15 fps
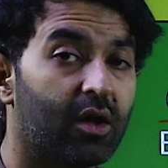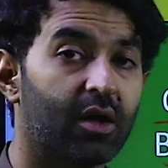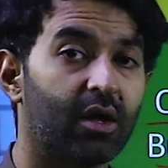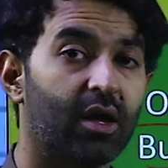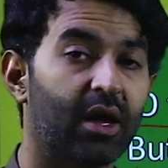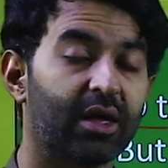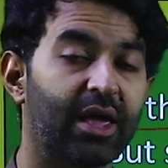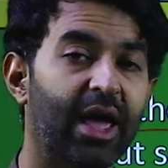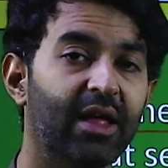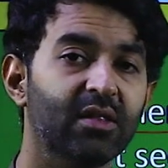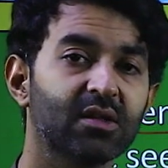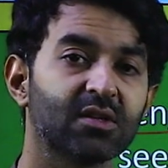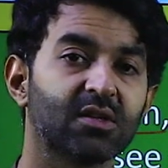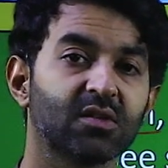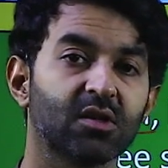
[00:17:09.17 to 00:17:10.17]
again,
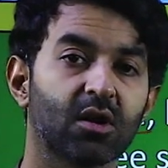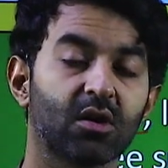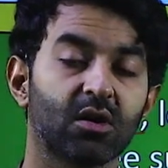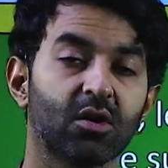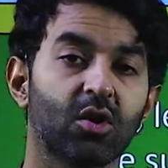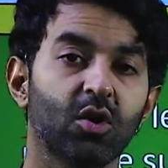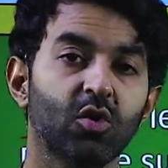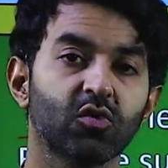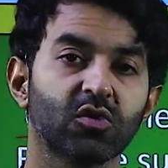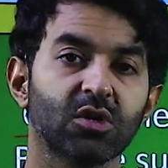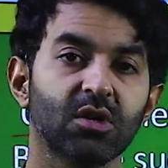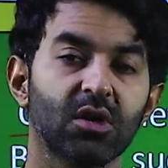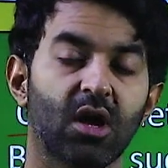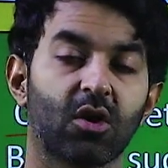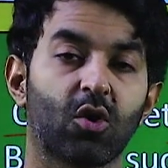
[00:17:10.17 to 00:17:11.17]
this is a
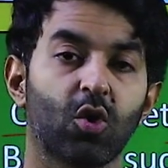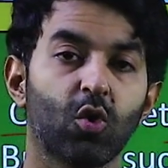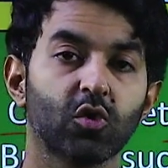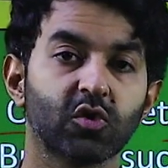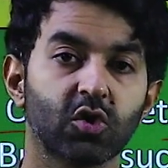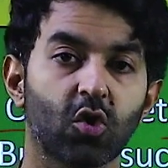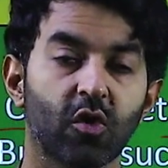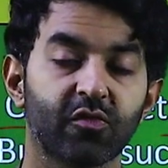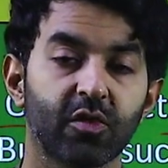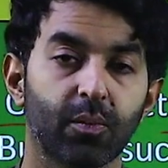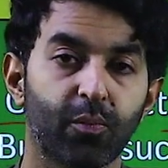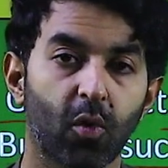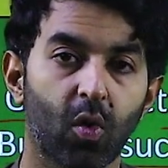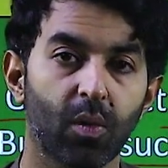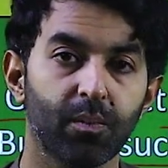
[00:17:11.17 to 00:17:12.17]
conclusion, a closure of the
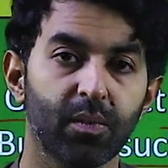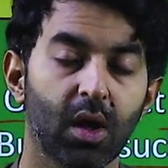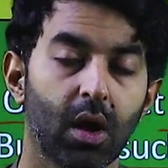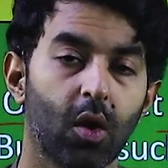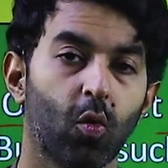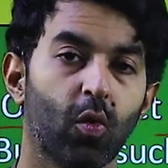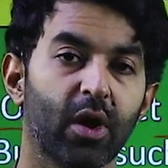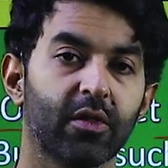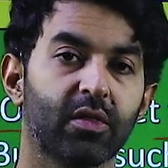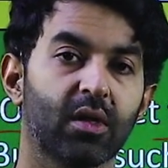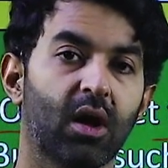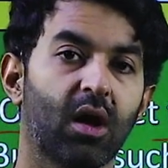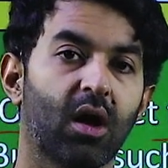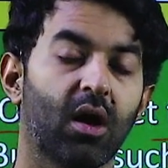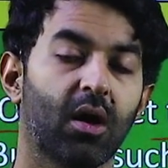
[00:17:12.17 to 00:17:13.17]
poem with
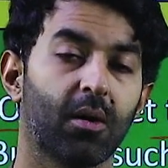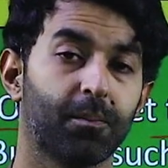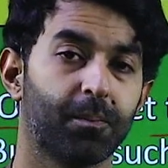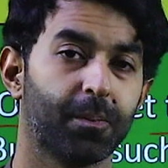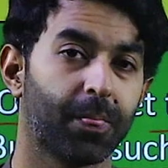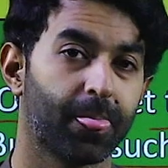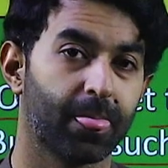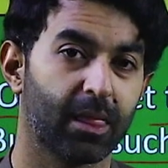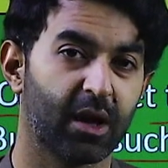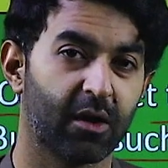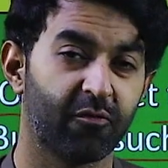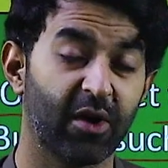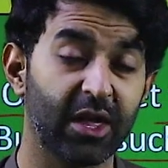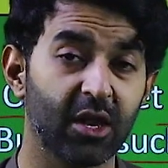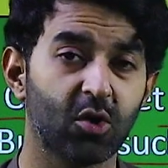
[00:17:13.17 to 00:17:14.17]
a
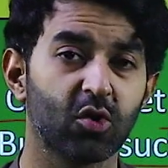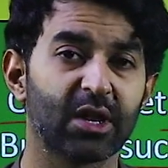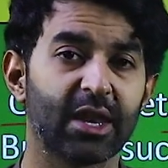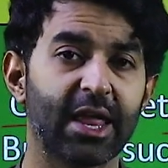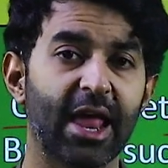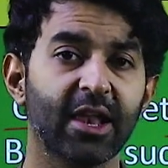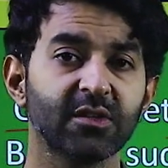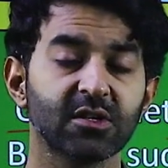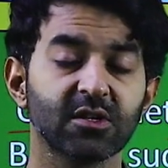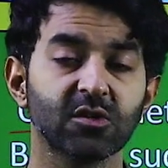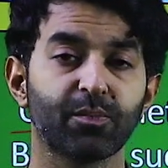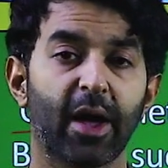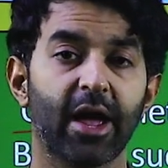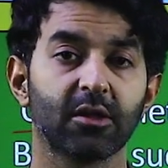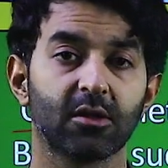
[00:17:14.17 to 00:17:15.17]
very good analysis
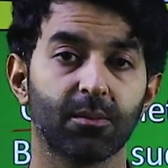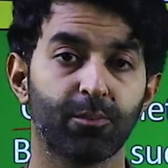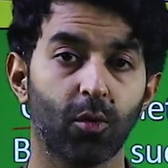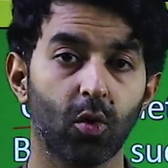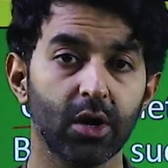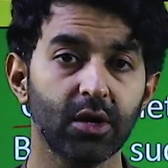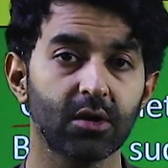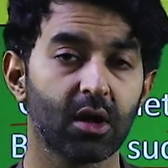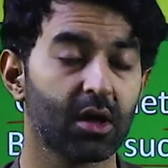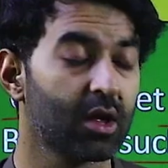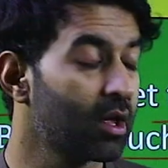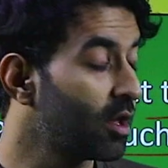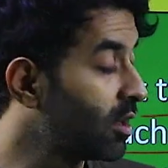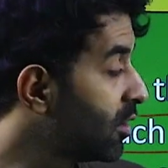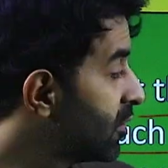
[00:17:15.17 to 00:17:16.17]
by the poet.
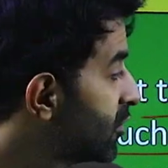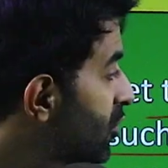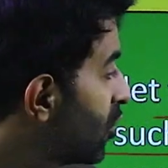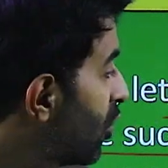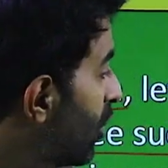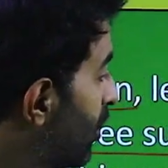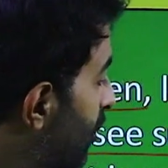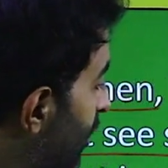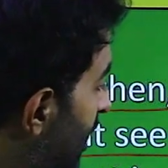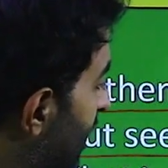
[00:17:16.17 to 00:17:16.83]
So we can